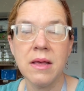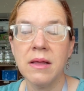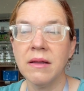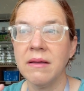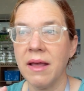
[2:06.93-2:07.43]

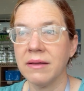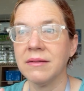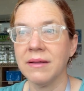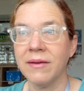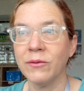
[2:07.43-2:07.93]
next
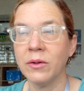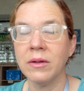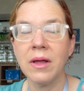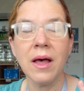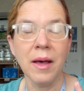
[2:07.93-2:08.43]
level
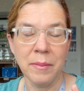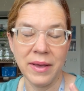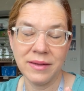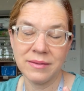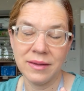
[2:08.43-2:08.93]

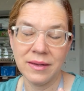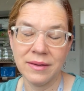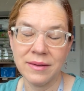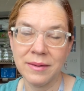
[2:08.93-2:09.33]
amazing